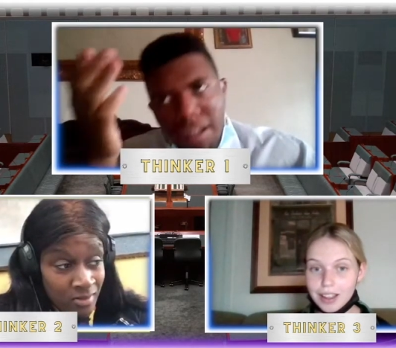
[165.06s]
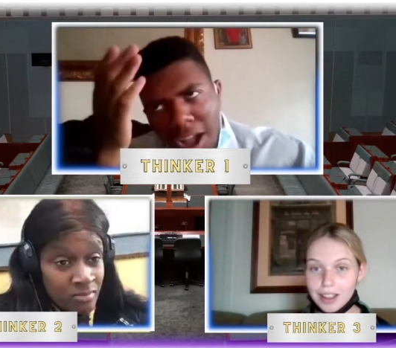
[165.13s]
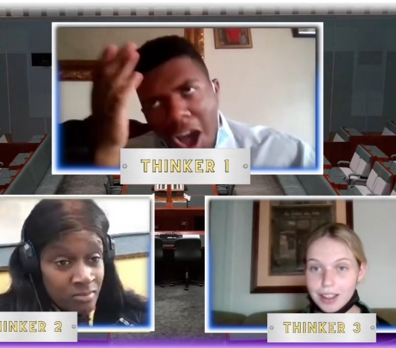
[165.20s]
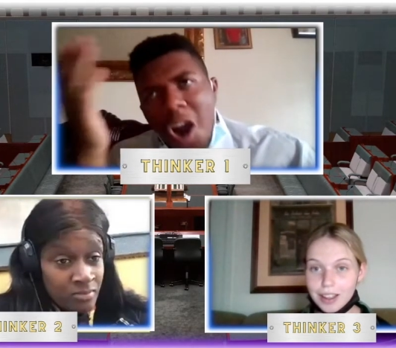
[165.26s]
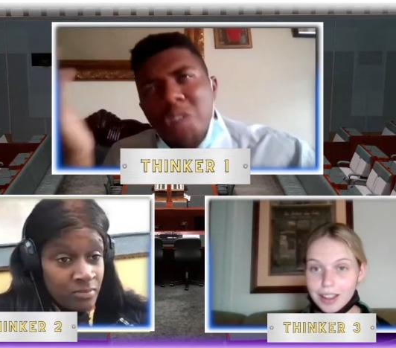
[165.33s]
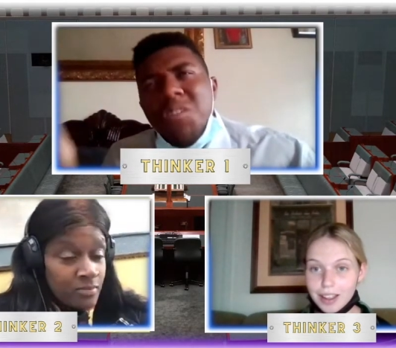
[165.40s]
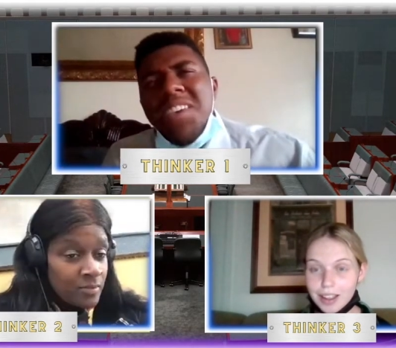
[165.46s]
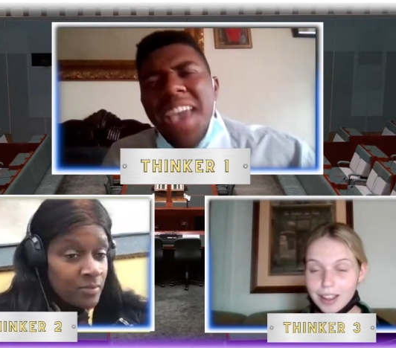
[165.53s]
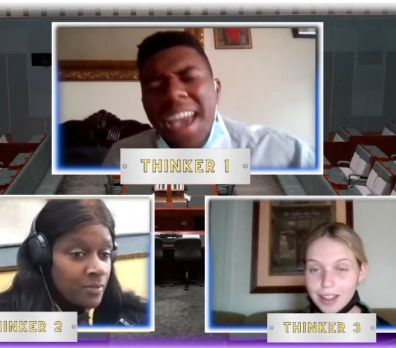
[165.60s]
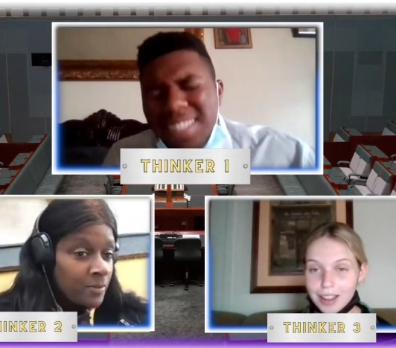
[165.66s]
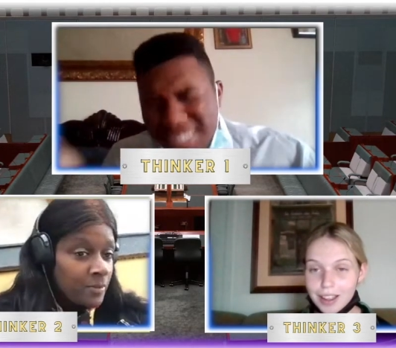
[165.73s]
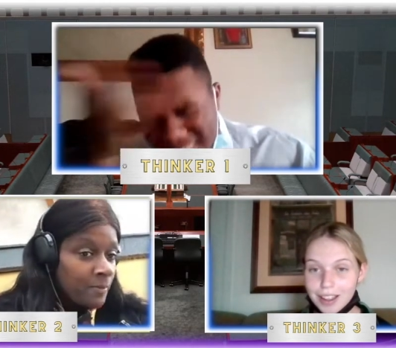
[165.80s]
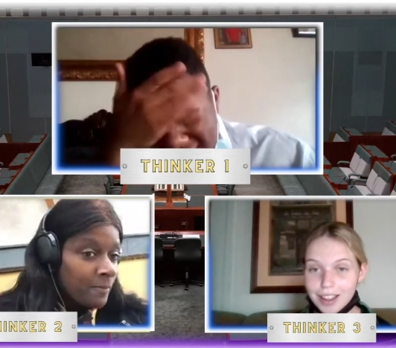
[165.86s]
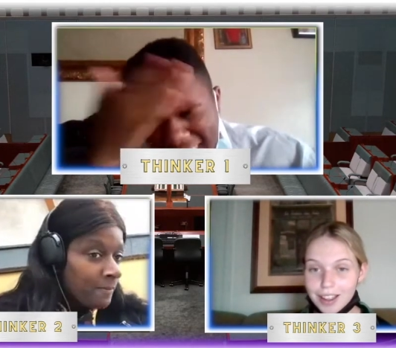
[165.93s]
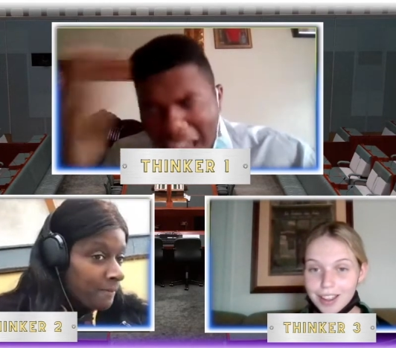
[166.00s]
Speaker 1: Oh,
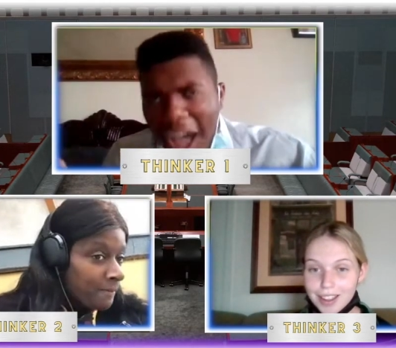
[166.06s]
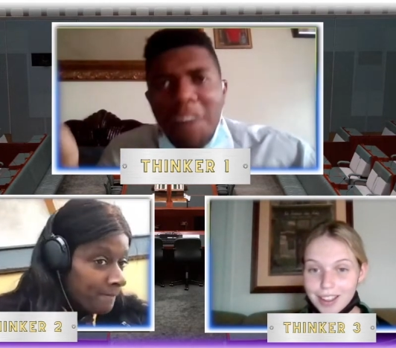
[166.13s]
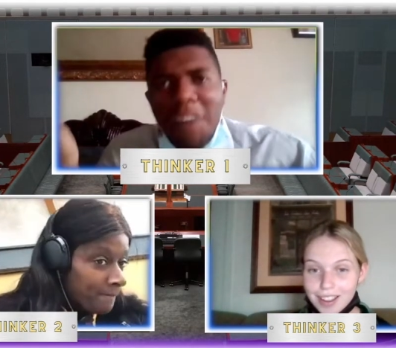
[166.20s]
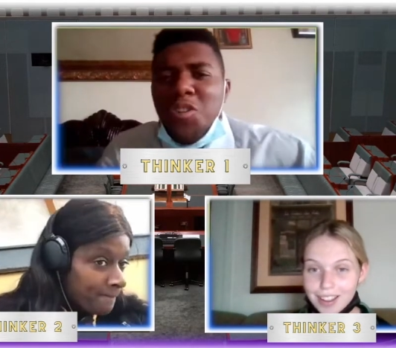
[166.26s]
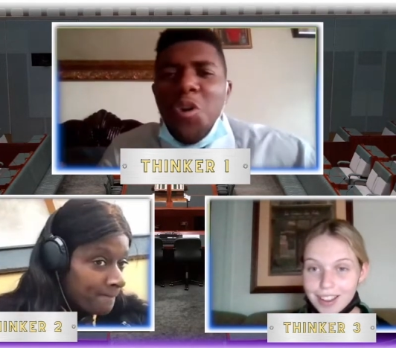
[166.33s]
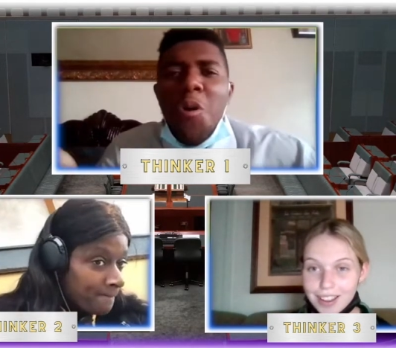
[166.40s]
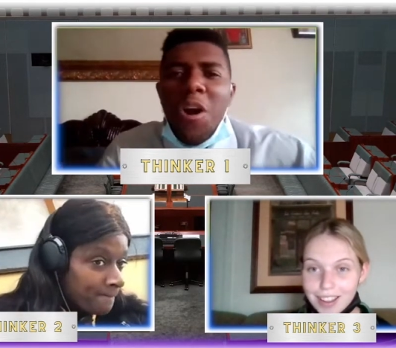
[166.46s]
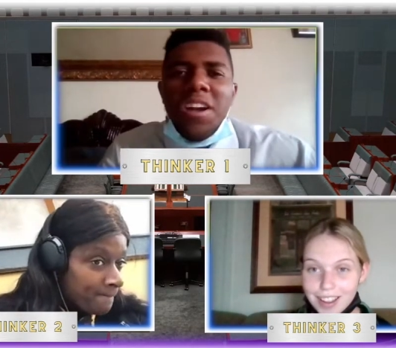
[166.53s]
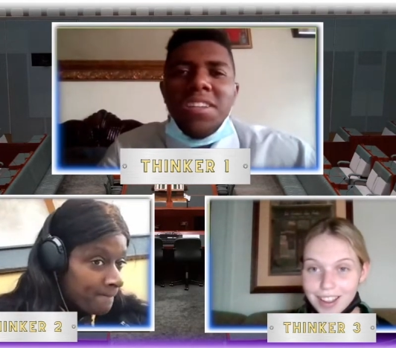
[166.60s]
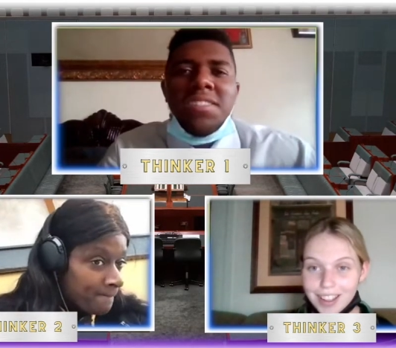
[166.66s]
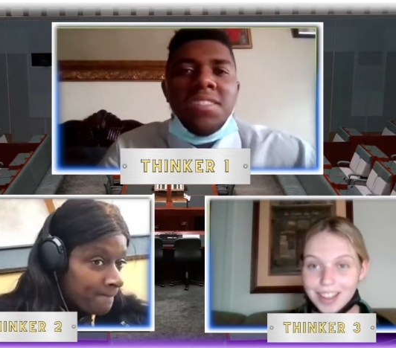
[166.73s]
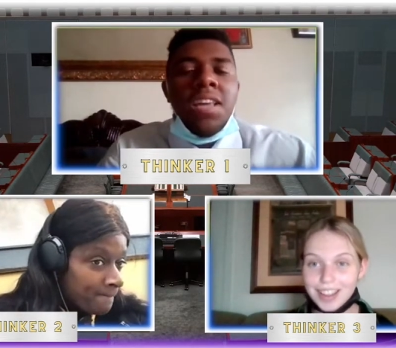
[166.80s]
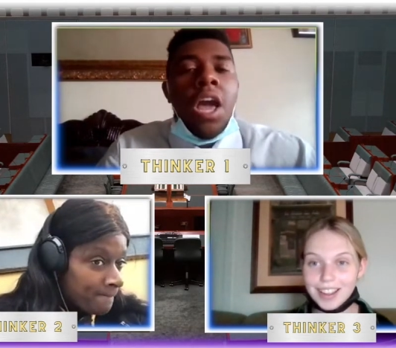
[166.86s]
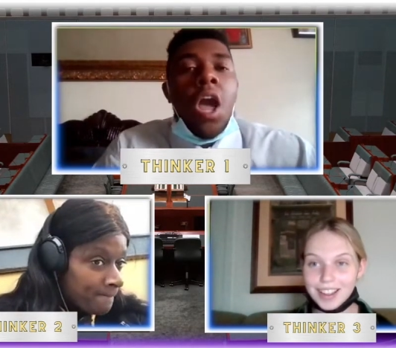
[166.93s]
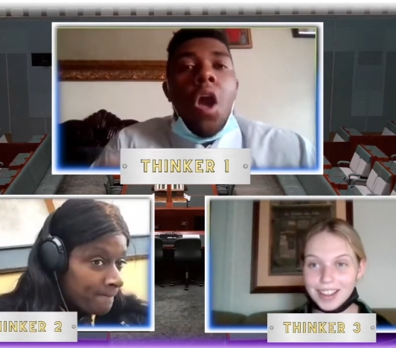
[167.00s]
yes, of
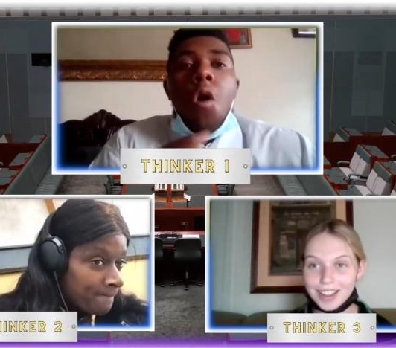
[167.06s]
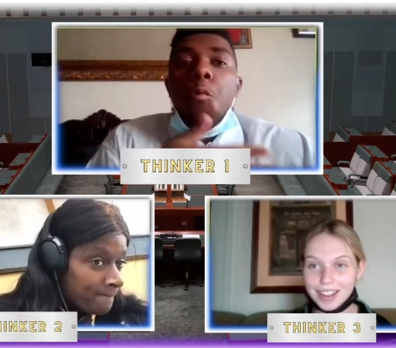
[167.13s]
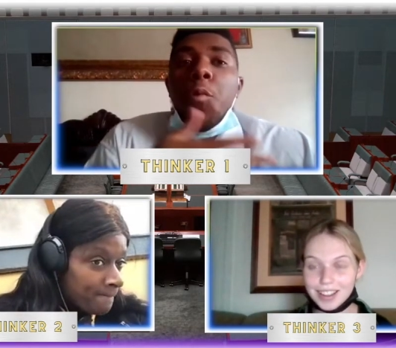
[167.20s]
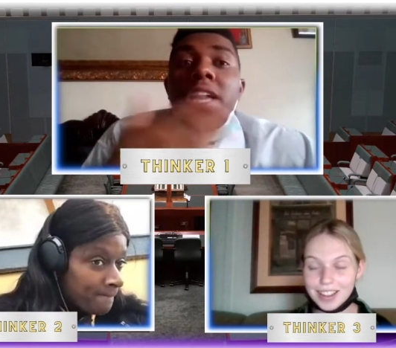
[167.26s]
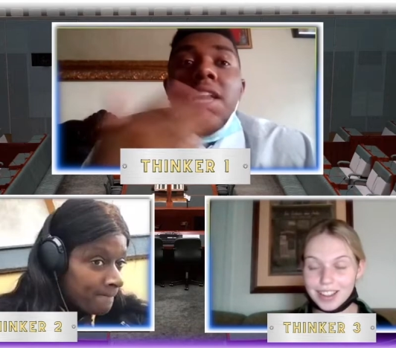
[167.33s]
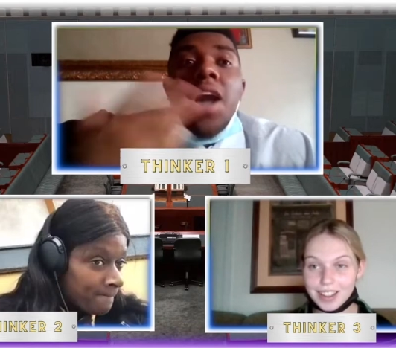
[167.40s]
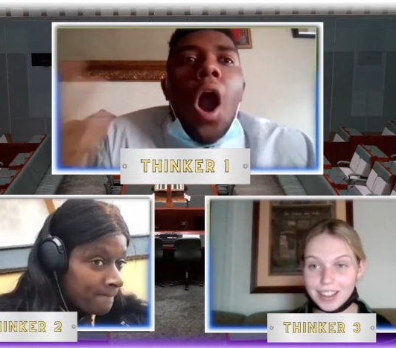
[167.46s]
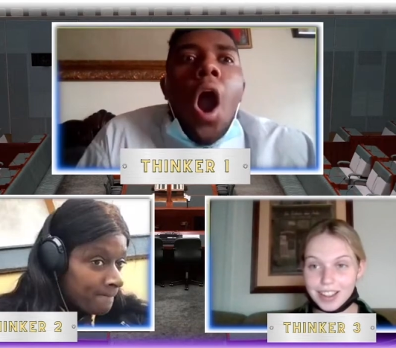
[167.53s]
course. We